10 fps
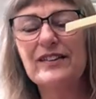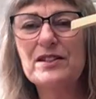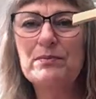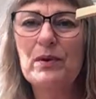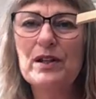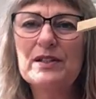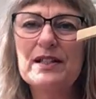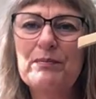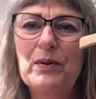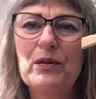a small
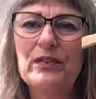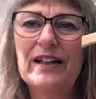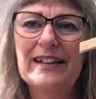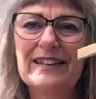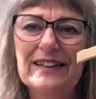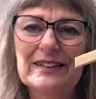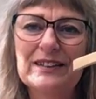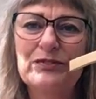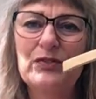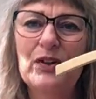slipover like
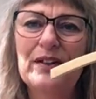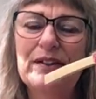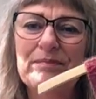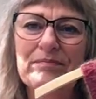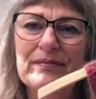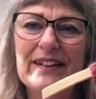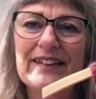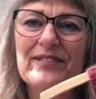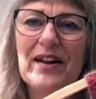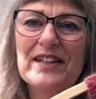this for
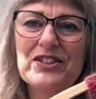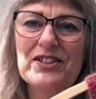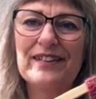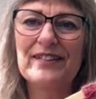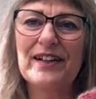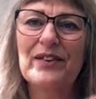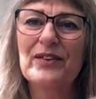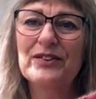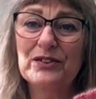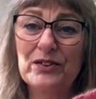grandchildren
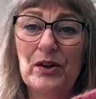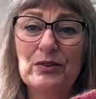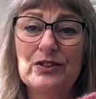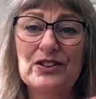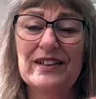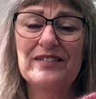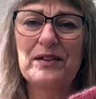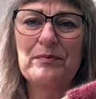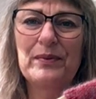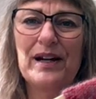or your own
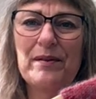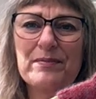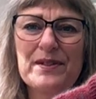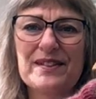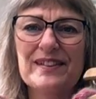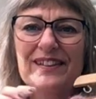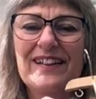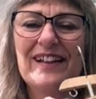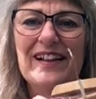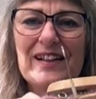children perhaps.
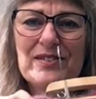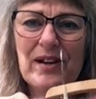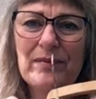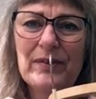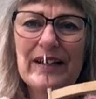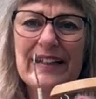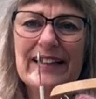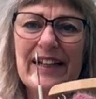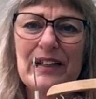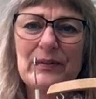So I'm really
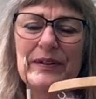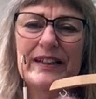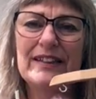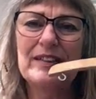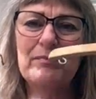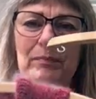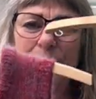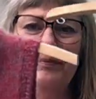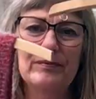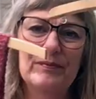glad
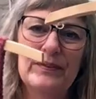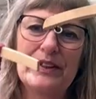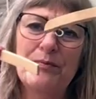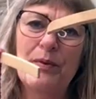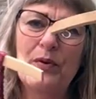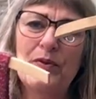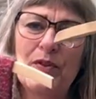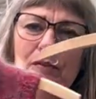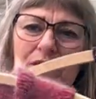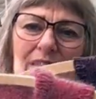with
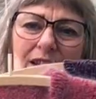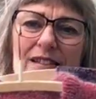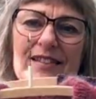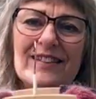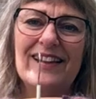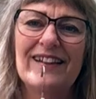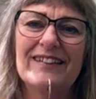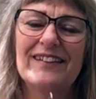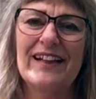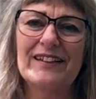both of these,
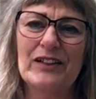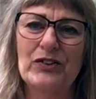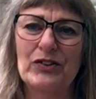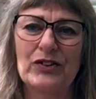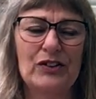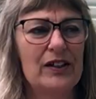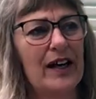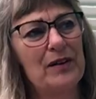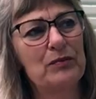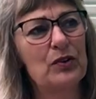and that I took the
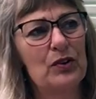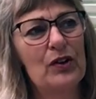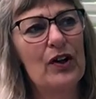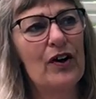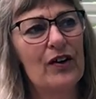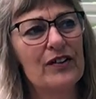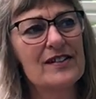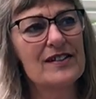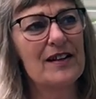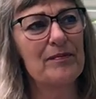time to
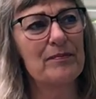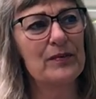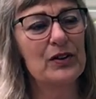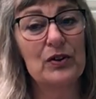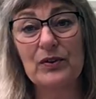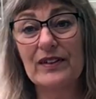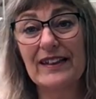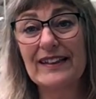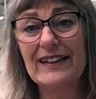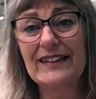learn some new
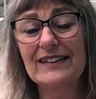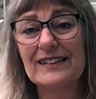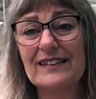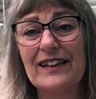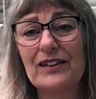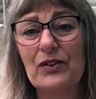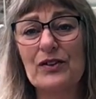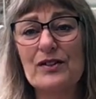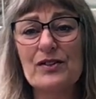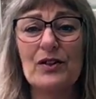techniques, and
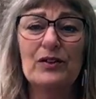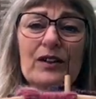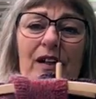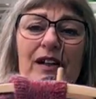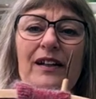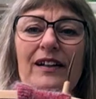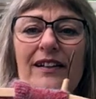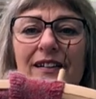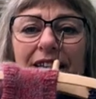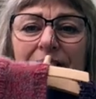also,
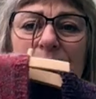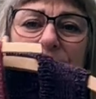yeah,